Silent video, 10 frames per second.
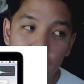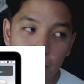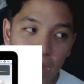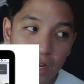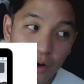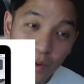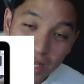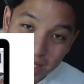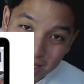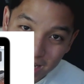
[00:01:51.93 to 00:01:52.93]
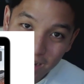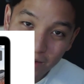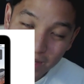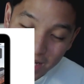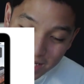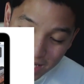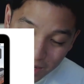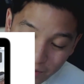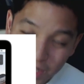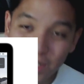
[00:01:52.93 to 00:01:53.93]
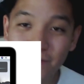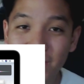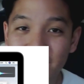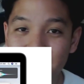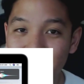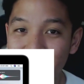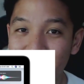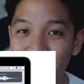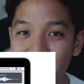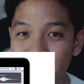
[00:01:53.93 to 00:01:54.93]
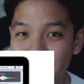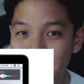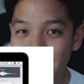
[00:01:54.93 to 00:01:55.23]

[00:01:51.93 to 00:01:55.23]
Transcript: Mac OS is now, the next iteration of it is going to be called